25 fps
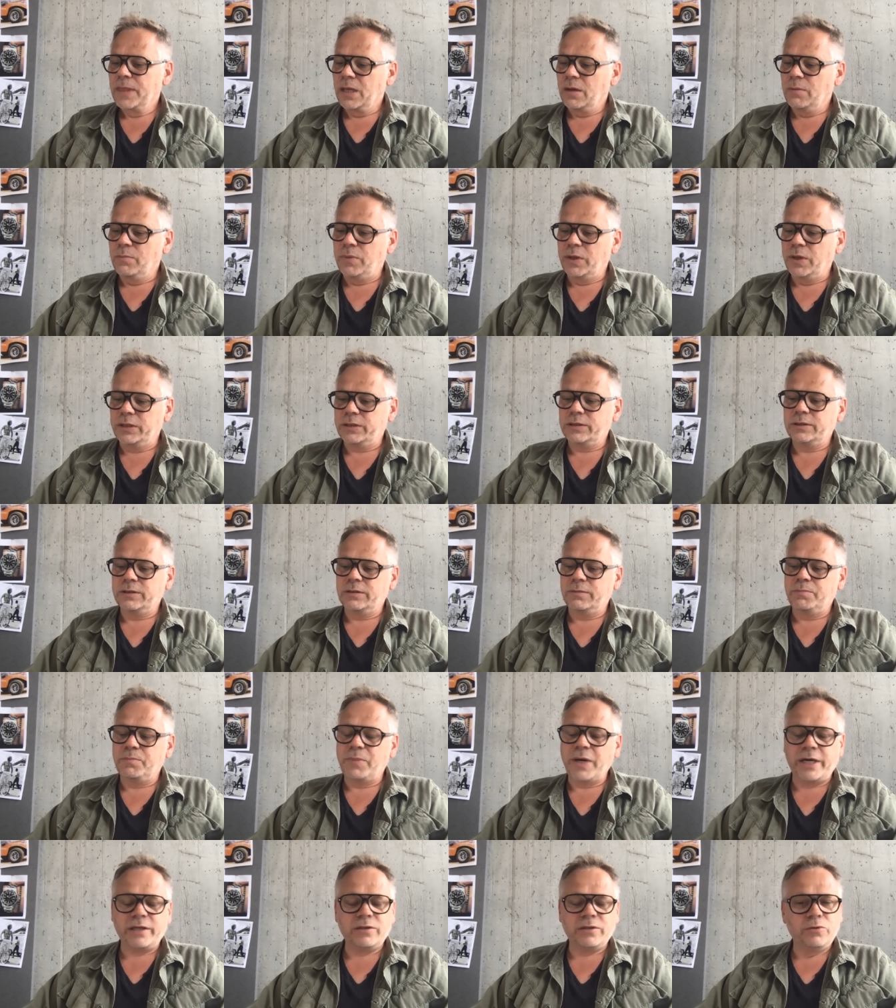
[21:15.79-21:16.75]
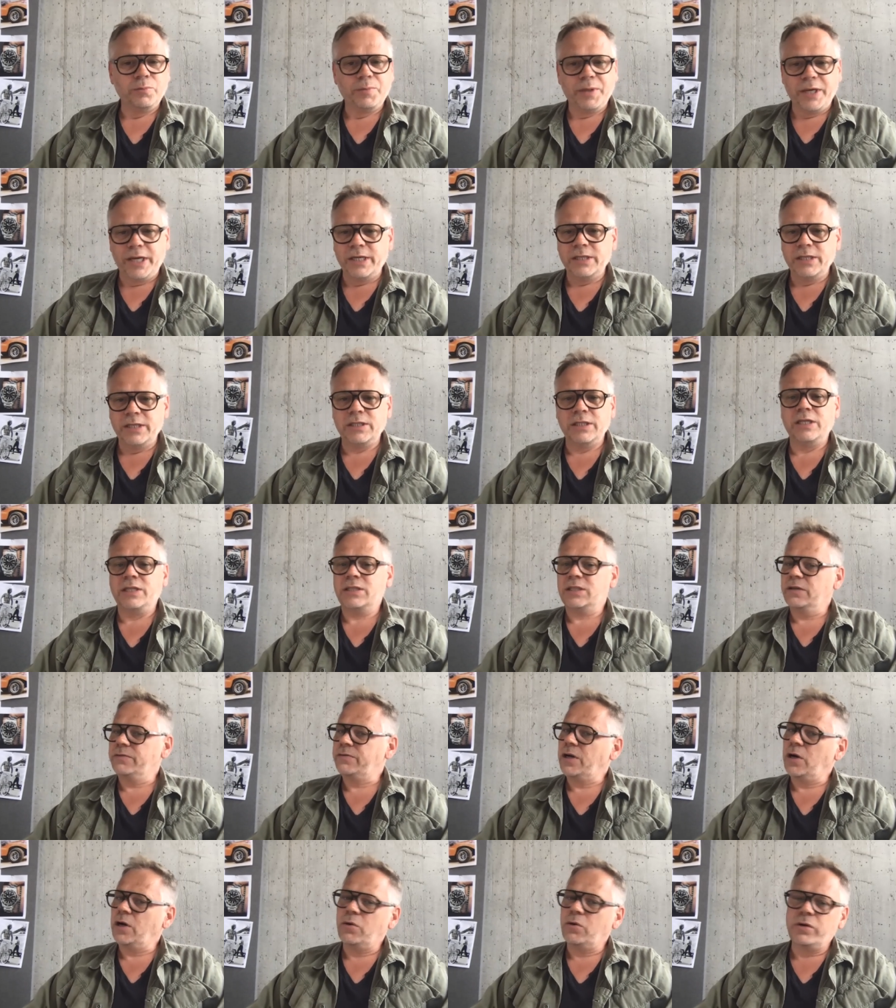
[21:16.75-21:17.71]
But back to basics,
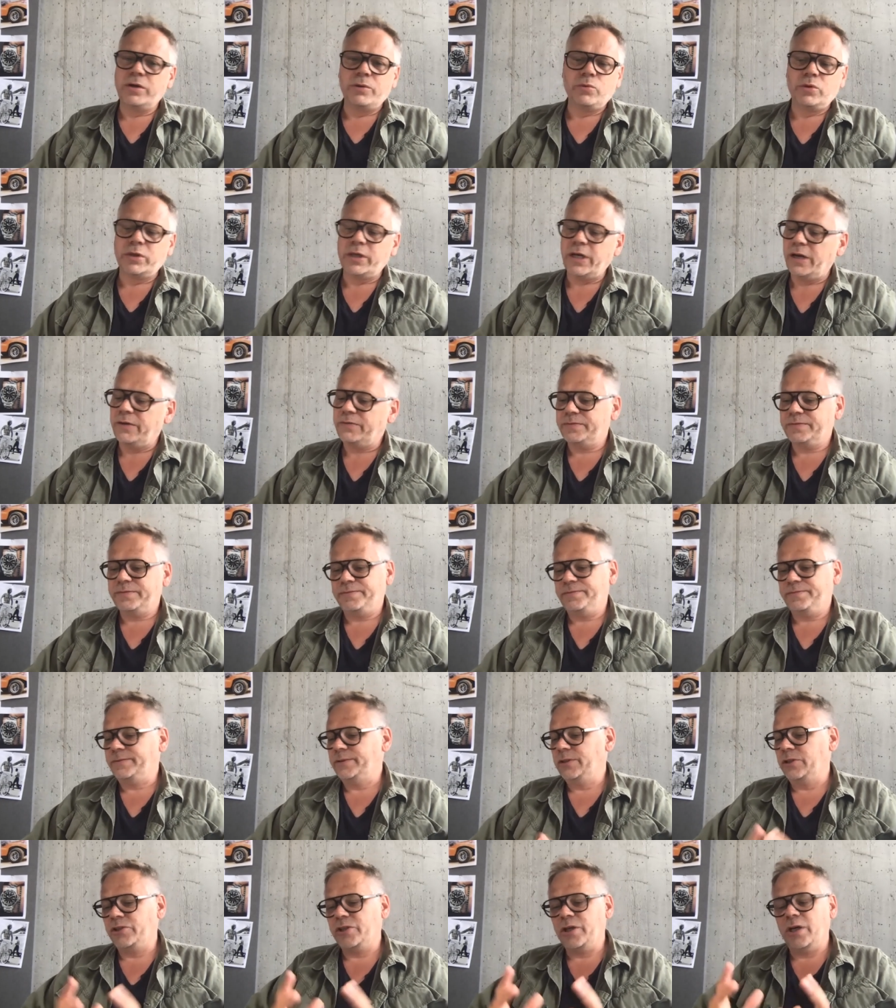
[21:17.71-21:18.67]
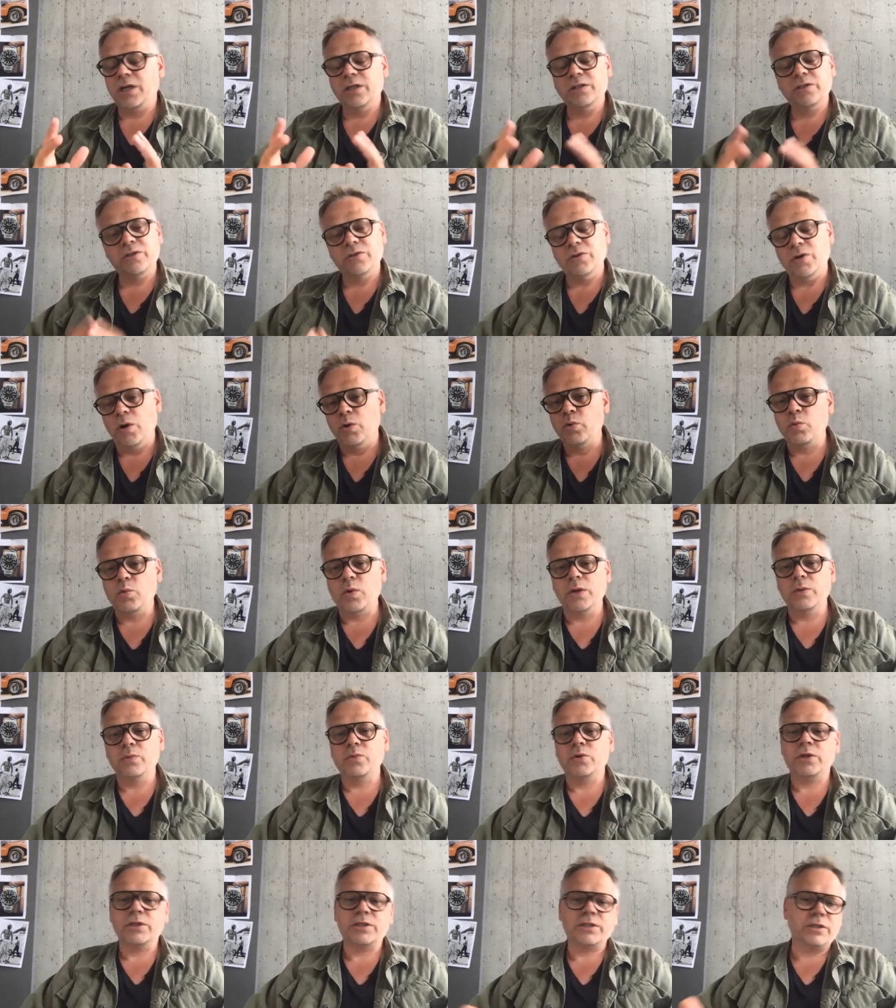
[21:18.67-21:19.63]
if I only would have the chance to own one
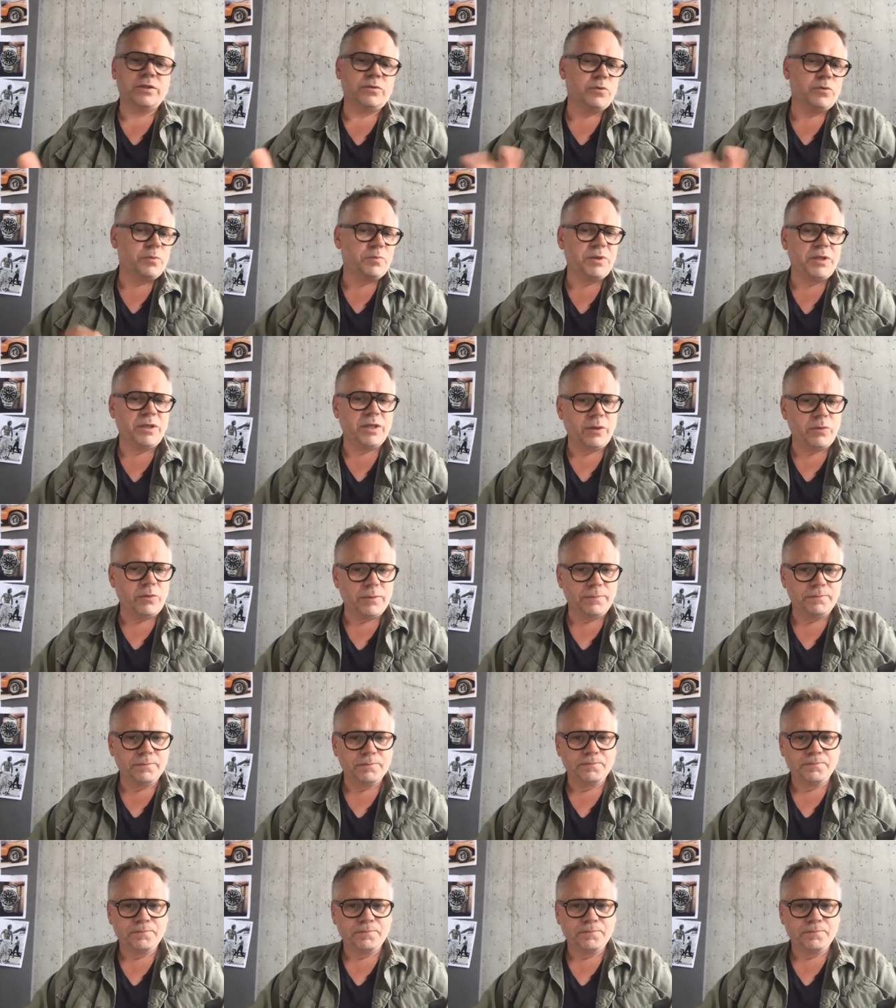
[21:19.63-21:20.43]
watch, it would be that one.